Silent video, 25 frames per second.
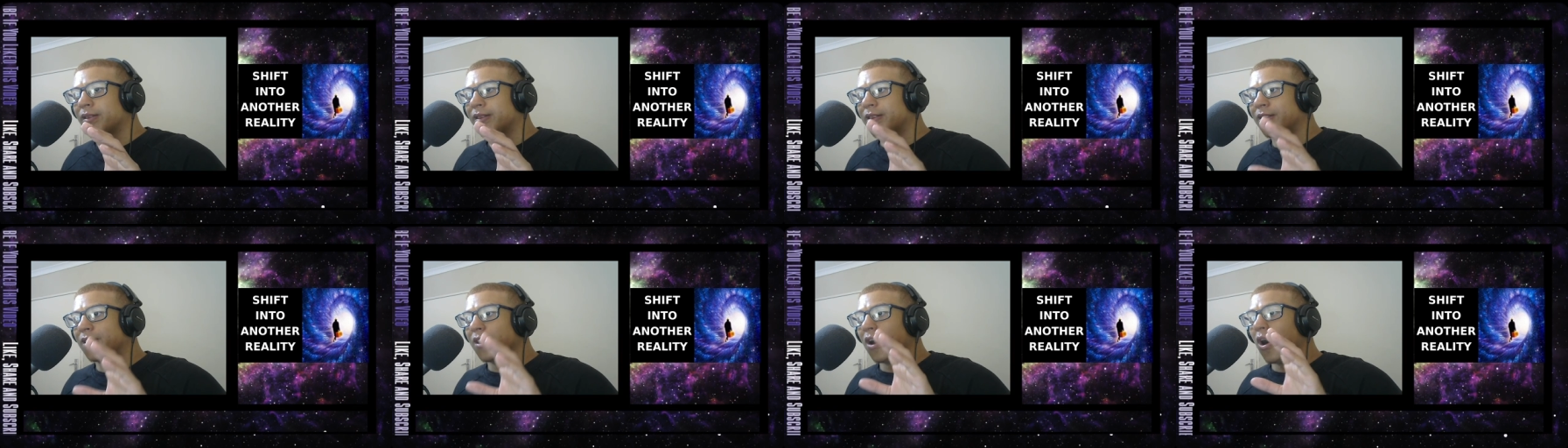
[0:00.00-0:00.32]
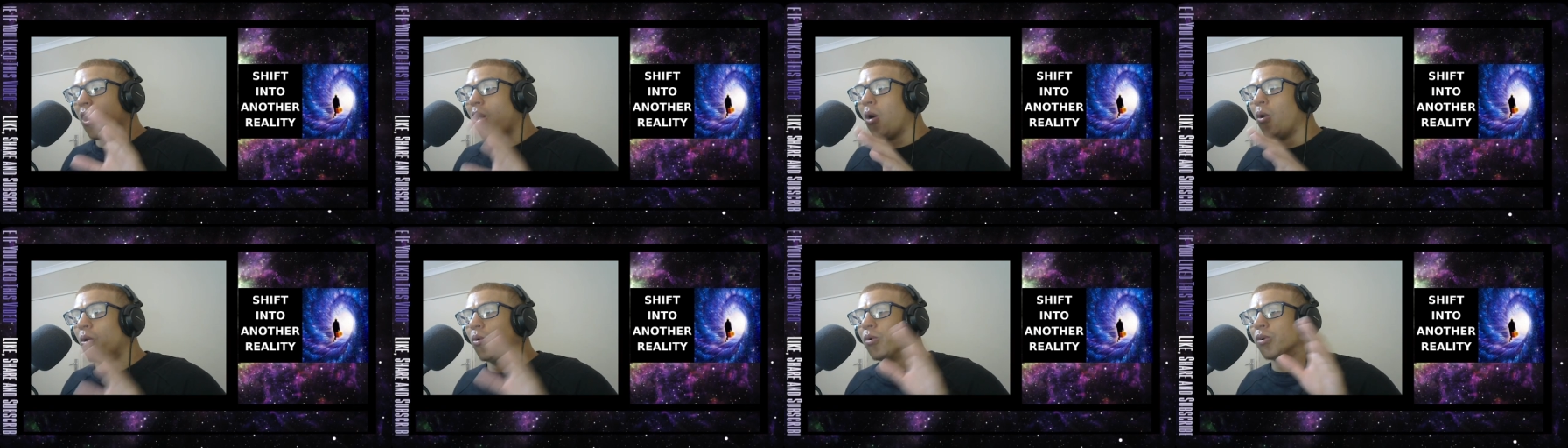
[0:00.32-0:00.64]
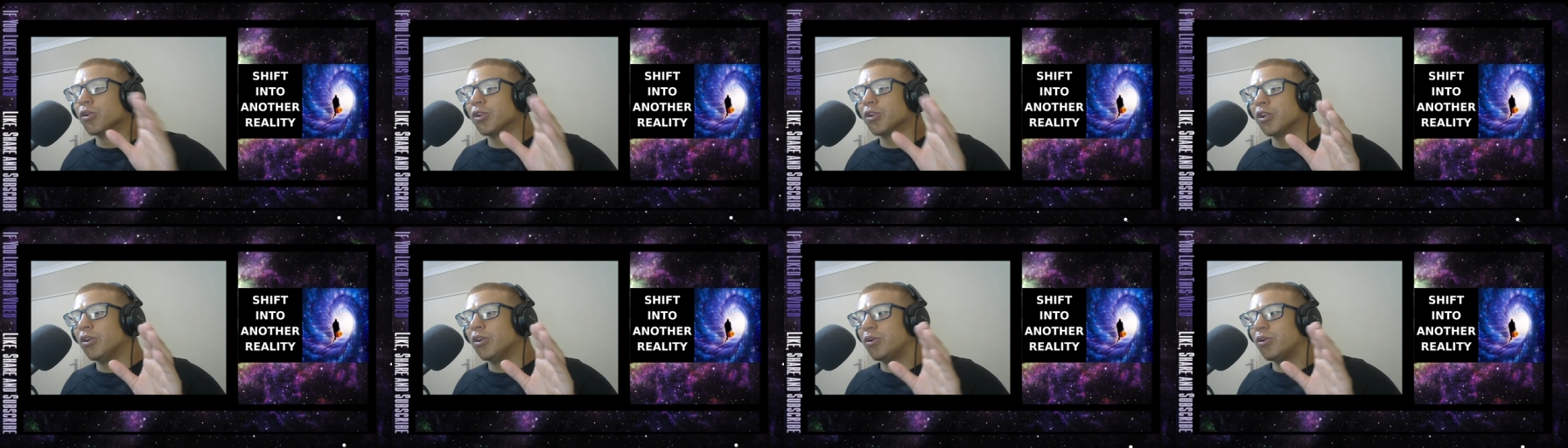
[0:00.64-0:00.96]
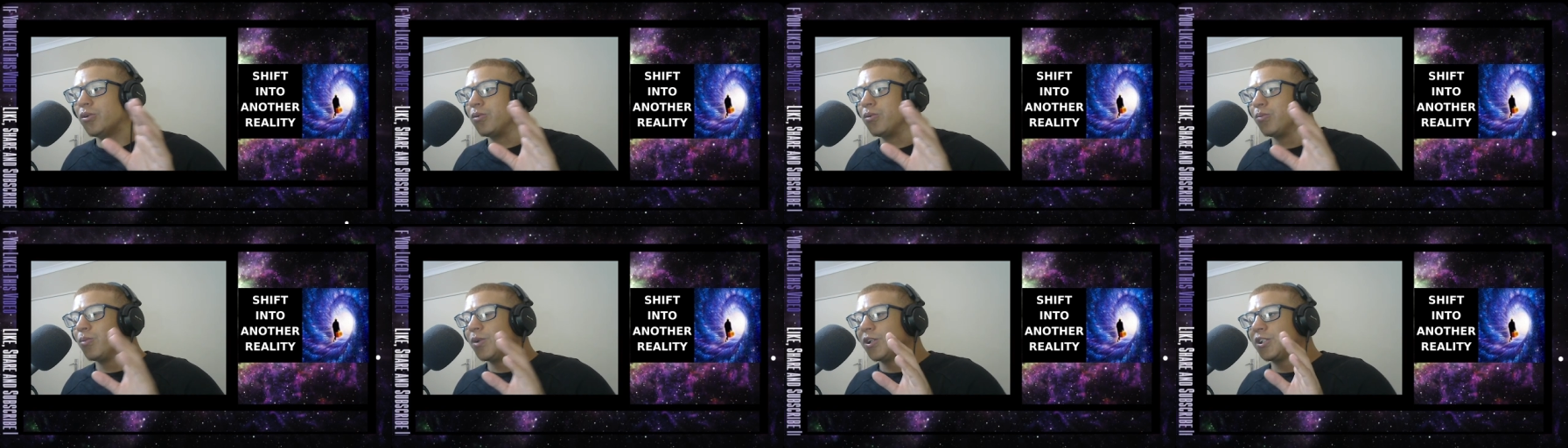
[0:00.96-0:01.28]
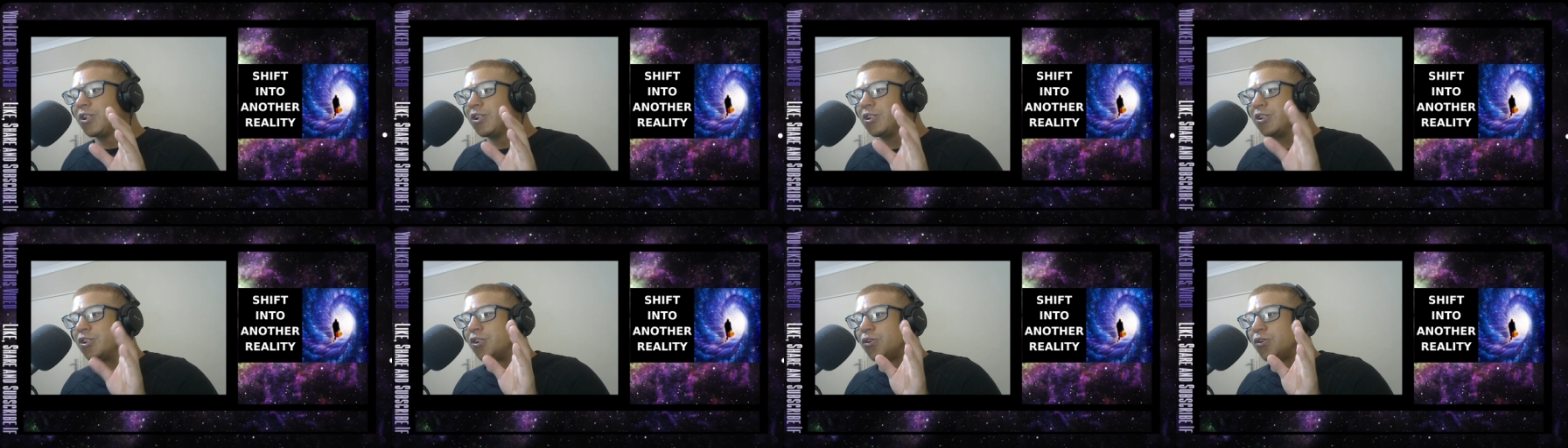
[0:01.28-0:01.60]
the old you, which
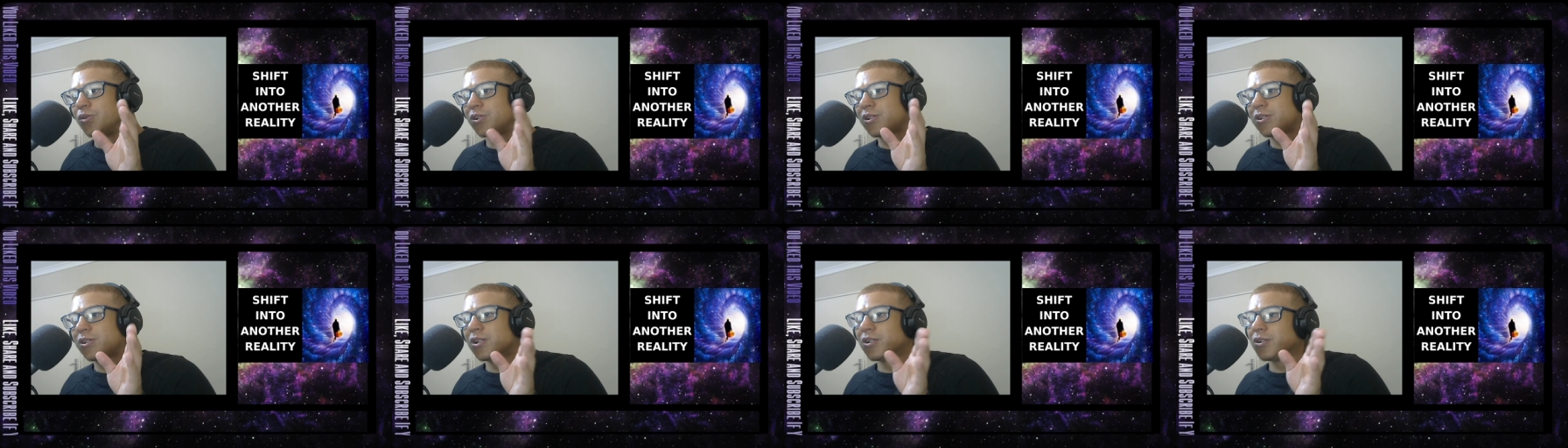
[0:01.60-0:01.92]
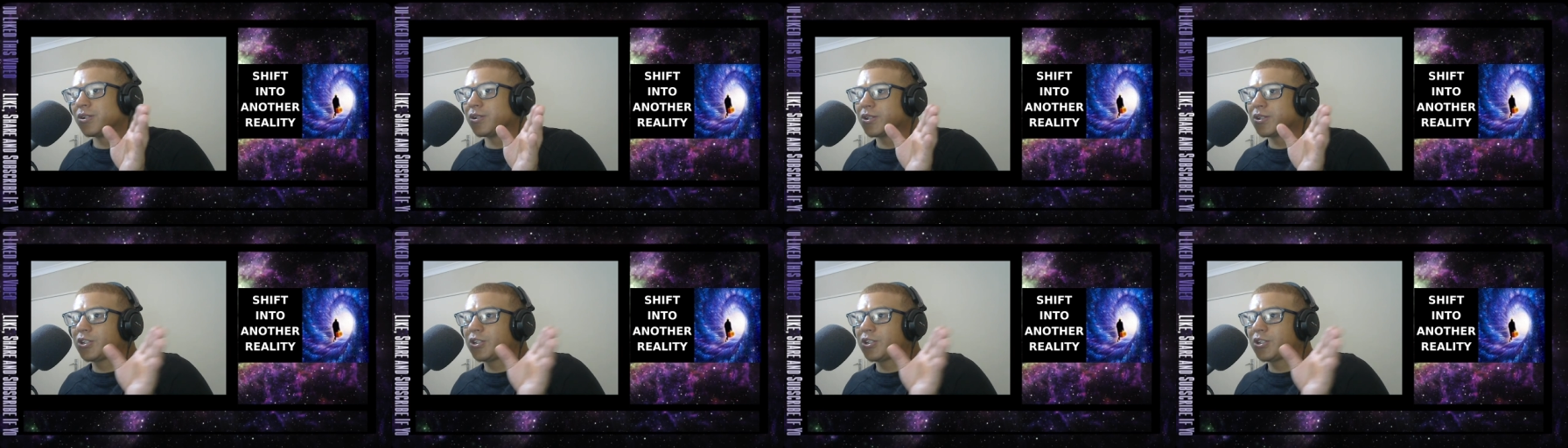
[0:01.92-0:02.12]
is you still